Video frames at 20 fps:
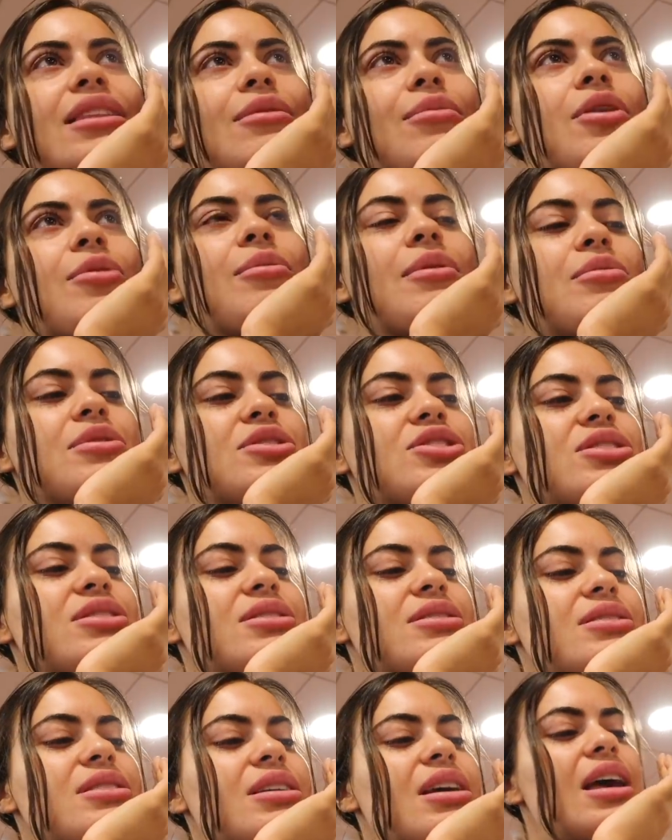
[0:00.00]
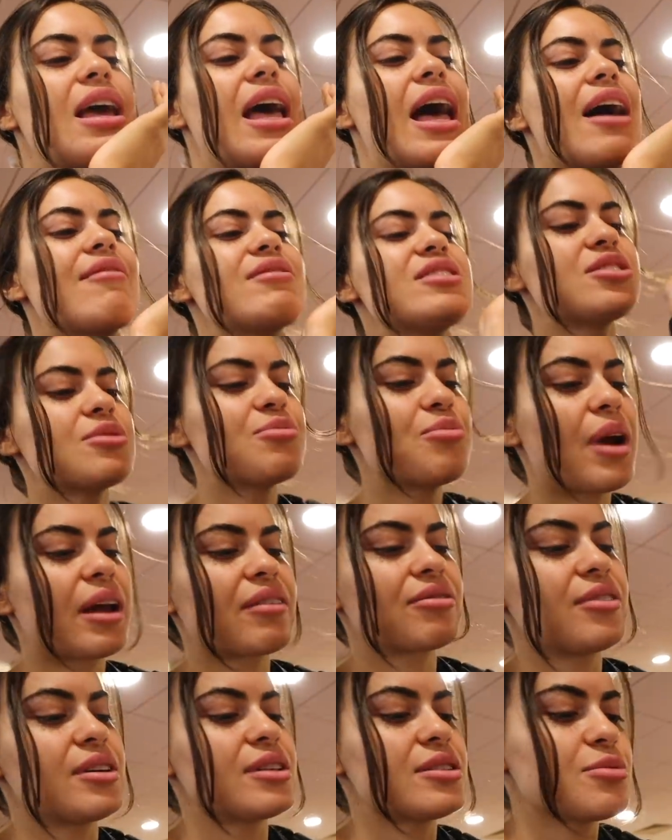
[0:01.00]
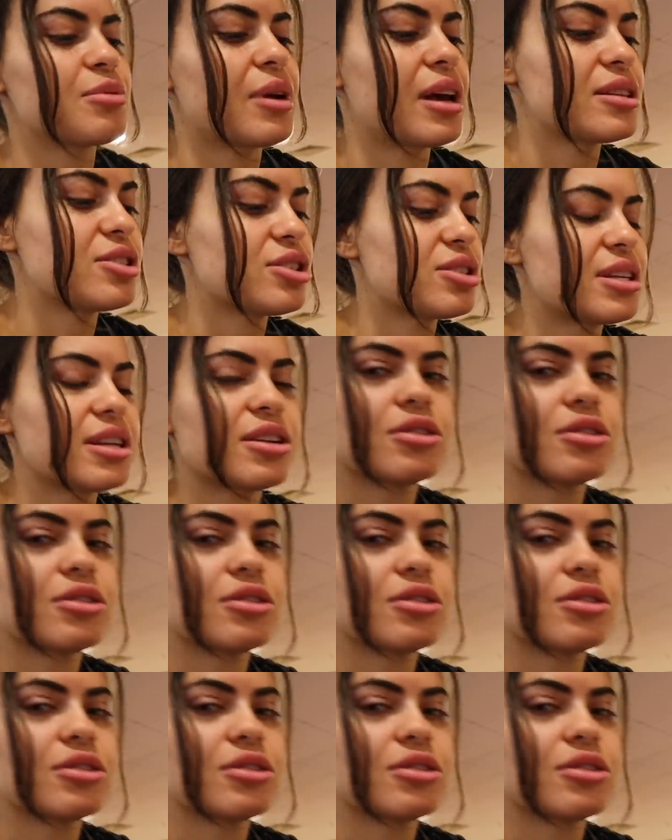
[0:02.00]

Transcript: the moment, we're just having some breakfast. We're just in